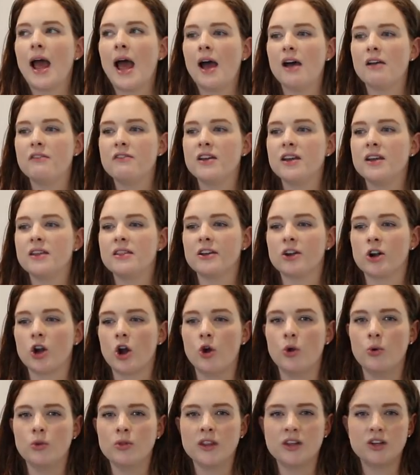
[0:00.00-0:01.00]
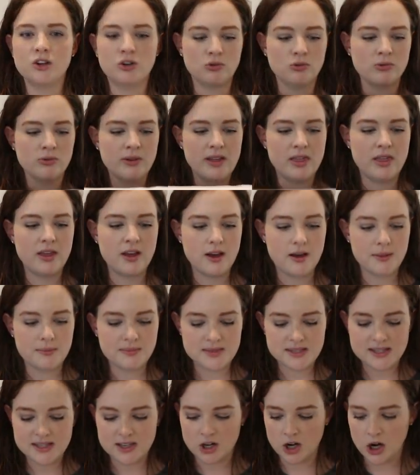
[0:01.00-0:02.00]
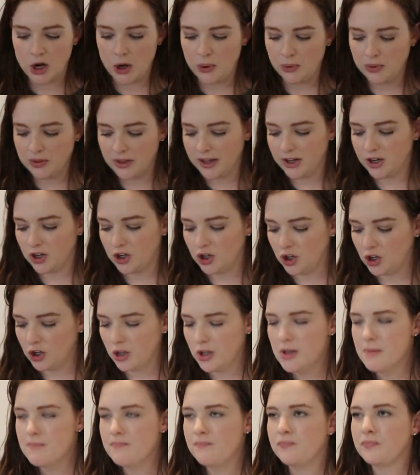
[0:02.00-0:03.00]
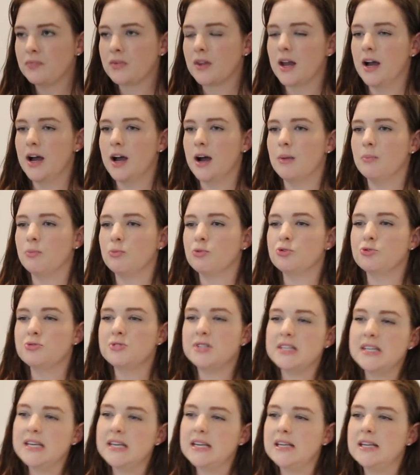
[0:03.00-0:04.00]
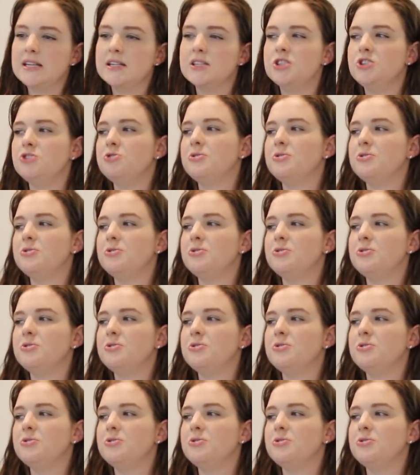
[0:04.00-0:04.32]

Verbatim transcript: having their own little rhythms, their own little um, routines.